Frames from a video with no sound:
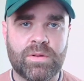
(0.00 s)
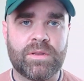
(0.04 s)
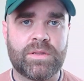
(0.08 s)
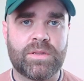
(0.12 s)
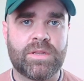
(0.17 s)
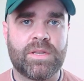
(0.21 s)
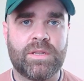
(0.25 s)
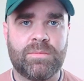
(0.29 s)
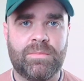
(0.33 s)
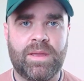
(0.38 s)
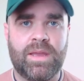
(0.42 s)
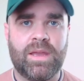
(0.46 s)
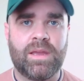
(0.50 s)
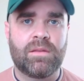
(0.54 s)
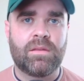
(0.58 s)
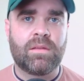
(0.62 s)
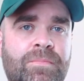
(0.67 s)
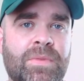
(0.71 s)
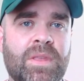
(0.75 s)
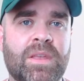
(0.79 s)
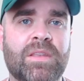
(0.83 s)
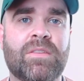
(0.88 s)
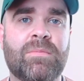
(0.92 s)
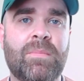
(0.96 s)
to debate,
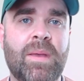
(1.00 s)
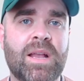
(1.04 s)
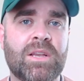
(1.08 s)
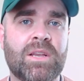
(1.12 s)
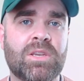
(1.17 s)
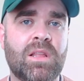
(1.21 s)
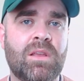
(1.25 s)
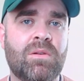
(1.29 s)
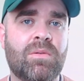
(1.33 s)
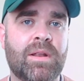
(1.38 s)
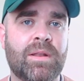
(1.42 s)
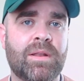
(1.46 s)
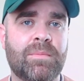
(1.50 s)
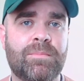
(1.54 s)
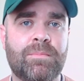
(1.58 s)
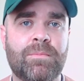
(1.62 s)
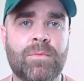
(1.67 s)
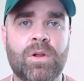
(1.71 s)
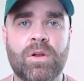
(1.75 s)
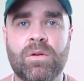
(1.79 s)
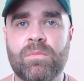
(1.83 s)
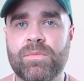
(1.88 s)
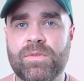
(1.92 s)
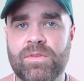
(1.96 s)
especially when it
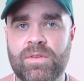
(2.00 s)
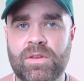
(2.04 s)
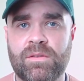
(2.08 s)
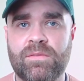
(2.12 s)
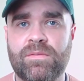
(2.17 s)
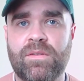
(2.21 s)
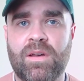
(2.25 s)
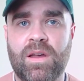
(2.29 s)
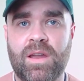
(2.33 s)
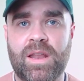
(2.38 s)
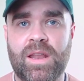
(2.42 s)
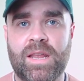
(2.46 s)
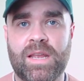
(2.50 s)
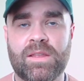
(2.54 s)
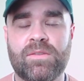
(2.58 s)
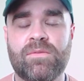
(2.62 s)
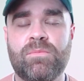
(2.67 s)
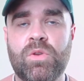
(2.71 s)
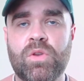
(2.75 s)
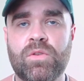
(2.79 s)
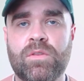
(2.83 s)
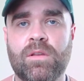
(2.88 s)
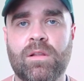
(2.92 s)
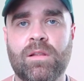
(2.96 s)
comes to defining its
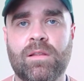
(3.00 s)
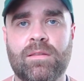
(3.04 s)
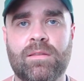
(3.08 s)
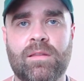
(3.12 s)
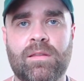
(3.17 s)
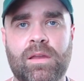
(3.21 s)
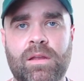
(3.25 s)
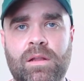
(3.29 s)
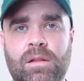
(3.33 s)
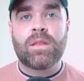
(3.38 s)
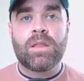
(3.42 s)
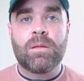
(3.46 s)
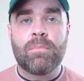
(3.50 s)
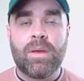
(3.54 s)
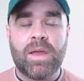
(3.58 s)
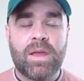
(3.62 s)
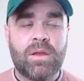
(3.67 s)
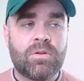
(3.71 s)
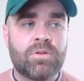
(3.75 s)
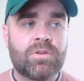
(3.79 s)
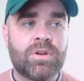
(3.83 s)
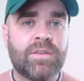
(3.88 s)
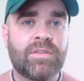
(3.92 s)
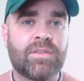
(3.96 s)
musical style. The
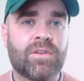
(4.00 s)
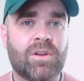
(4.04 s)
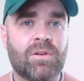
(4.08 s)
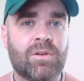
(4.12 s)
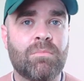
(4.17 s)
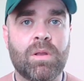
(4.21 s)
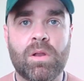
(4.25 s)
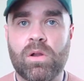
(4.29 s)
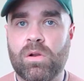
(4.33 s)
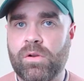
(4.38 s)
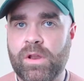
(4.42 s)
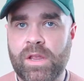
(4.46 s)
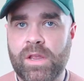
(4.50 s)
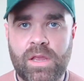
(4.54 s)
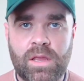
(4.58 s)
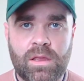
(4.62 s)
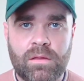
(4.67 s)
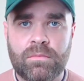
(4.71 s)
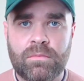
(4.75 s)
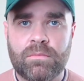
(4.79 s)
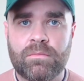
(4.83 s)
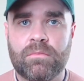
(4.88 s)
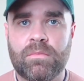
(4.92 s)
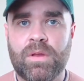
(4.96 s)
boundaries are blurry,
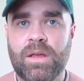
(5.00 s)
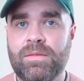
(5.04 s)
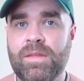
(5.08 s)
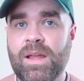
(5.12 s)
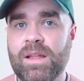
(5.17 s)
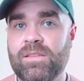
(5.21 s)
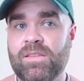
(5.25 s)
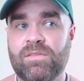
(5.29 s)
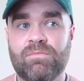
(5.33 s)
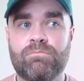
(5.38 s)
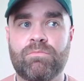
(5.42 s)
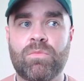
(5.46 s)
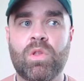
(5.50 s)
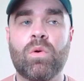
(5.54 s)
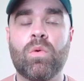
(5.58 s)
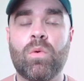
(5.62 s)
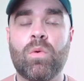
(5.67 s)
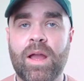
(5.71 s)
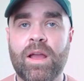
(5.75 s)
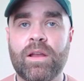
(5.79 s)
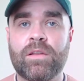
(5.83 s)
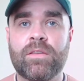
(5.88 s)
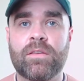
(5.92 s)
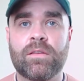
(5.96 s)
and that's no
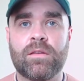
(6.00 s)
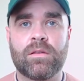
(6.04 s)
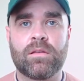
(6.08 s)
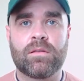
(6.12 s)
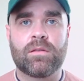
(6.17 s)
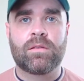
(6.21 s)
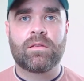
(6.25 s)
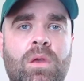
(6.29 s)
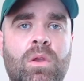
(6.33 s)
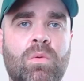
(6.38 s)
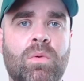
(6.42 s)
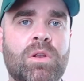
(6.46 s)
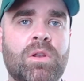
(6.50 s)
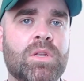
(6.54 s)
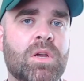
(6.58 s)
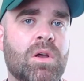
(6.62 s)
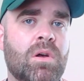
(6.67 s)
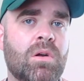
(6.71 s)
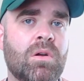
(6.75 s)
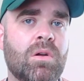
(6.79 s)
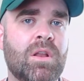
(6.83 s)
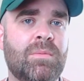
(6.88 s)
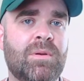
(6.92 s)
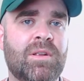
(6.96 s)
accident. We're
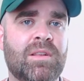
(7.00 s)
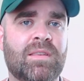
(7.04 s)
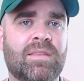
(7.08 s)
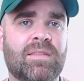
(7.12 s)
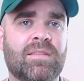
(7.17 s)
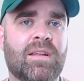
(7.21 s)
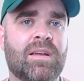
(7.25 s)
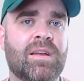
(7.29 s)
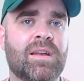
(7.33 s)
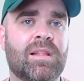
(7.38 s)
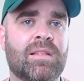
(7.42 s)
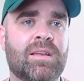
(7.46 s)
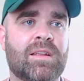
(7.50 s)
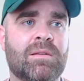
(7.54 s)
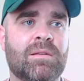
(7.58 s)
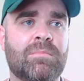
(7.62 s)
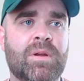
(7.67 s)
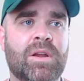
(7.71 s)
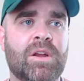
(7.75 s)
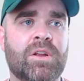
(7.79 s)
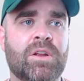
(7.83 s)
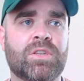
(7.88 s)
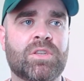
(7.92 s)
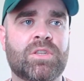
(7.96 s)
talking about a style that
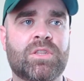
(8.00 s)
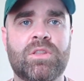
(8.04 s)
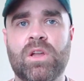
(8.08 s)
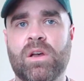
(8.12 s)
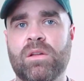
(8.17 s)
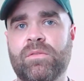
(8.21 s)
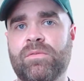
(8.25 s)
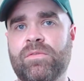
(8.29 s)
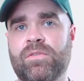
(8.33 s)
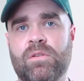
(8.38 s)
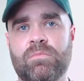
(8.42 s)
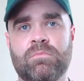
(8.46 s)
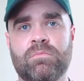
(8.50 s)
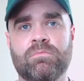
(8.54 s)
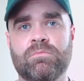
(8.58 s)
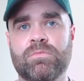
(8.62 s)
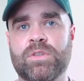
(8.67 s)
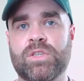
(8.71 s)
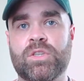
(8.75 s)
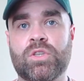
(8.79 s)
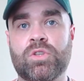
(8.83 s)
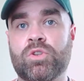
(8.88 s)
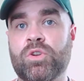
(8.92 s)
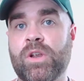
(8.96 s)
emerged not from
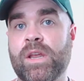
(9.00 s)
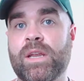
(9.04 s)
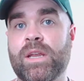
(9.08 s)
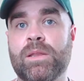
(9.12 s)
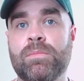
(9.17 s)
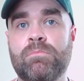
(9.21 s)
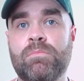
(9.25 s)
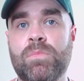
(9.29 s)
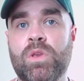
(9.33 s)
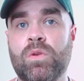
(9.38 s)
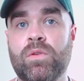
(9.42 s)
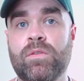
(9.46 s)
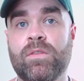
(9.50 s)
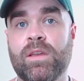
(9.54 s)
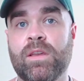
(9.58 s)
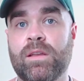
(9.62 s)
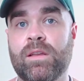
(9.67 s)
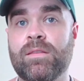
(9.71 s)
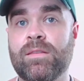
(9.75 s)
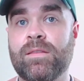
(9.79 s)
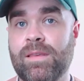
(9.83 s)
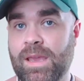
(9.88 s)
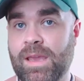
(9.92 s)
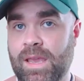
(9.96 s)
strict music
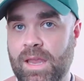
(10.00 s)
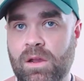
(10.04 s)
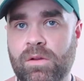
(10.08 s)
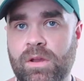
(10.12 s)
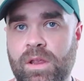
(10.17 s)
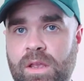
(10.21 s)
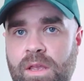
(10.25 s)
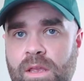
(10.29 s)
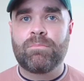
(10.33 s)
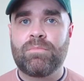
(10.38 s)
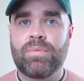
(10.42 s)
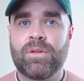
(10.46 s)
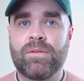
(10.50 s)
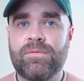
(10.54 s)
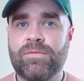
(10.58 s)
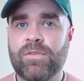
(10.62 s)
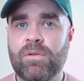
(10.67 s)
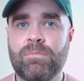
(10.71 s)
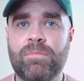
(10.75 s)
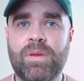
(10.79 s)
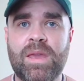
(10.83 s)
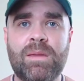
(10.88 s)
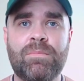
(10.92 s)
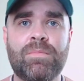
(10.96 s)
theory, but
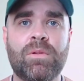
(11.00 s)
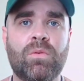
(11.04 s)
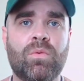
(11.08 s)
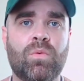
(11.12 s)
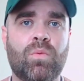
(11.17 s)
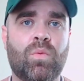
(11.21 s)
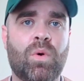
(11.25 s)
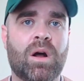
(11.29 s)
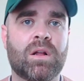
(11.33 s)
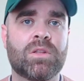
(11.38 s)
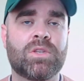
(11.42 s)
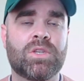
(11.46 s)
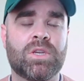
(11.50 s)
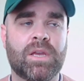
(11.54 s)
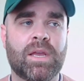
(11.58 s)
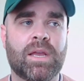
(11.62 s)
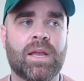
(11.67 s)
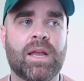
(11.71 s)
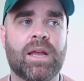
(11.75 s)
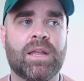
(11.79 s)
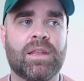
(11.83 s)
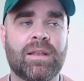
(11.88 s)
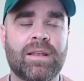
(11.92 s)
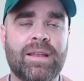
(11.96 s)
from people watching
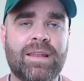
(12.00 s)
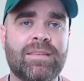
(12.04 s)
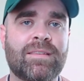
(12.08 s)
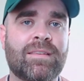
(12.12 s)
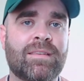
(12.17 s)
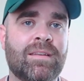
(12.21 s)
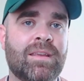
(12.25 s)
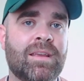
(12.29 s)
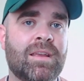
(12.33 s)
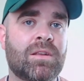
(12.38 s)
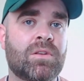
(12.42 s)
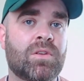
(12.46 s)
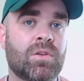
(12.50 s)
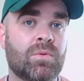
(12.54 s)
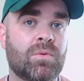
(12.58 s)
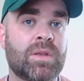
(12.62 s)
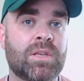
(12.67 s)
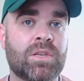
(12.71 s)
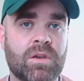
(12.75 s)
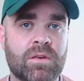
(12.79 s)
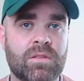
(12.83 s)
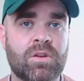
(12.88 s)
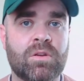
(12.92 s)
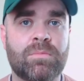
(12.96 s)
and listening to
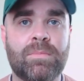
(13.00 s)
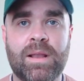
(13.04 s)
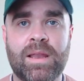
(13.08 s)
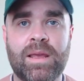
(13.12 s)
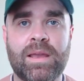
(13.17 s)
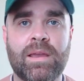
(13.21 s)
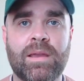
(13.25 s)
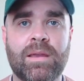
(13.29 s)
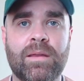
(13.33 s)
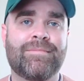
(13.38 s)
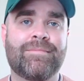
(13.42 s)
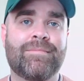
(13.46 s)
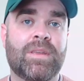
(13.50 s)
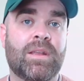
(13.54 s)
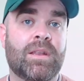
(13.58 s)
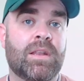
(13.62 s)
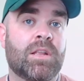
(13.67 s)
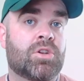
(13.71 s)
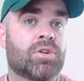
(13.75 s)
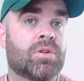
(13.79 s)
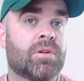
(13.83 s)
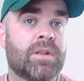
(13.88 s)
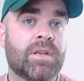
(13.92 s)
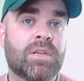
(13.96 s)
each other play. In a
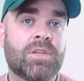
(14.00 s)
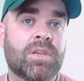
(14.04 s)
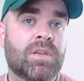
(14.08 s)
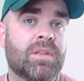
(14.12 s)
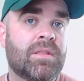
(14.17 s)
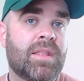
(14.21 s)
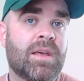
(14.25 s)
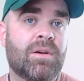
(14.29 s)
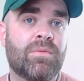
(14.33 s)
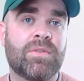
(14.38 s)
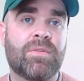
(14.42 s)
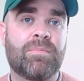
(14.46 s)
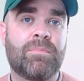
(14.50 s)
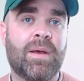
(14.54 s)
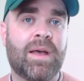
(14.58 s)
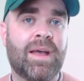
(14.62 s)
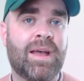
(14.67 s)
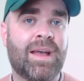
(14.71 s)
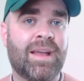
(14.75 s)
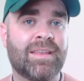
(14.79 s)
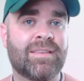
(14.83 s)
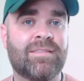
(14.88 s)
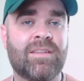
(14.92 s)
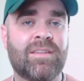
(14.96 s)
tradition that was
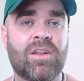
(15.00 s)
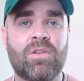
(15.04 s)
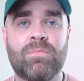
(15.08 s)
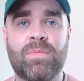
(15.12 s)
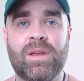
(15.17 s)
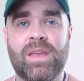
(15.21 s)
passed down by